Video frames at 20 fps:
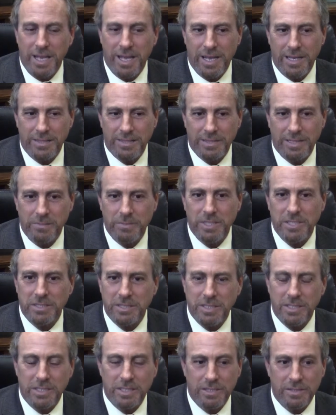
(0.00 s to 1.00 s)
And let me
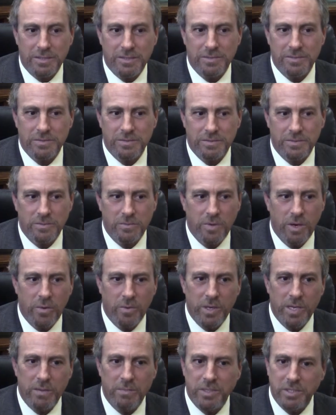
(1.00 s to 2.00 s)
tell you,
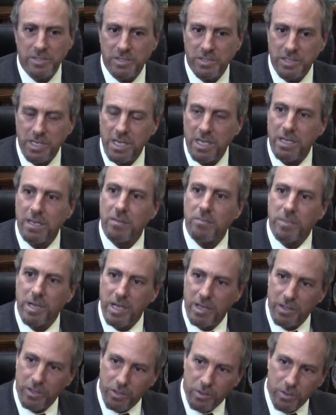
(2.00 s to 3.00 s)
what we've been seeing by
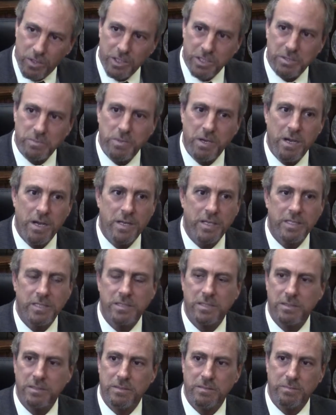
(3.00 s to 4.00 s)
the
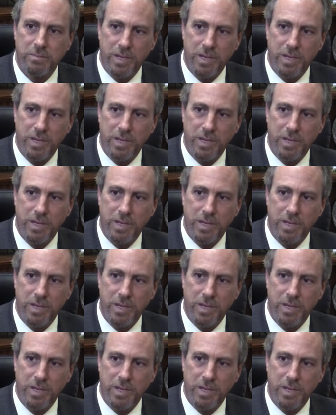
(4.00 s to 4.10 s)
correspondence,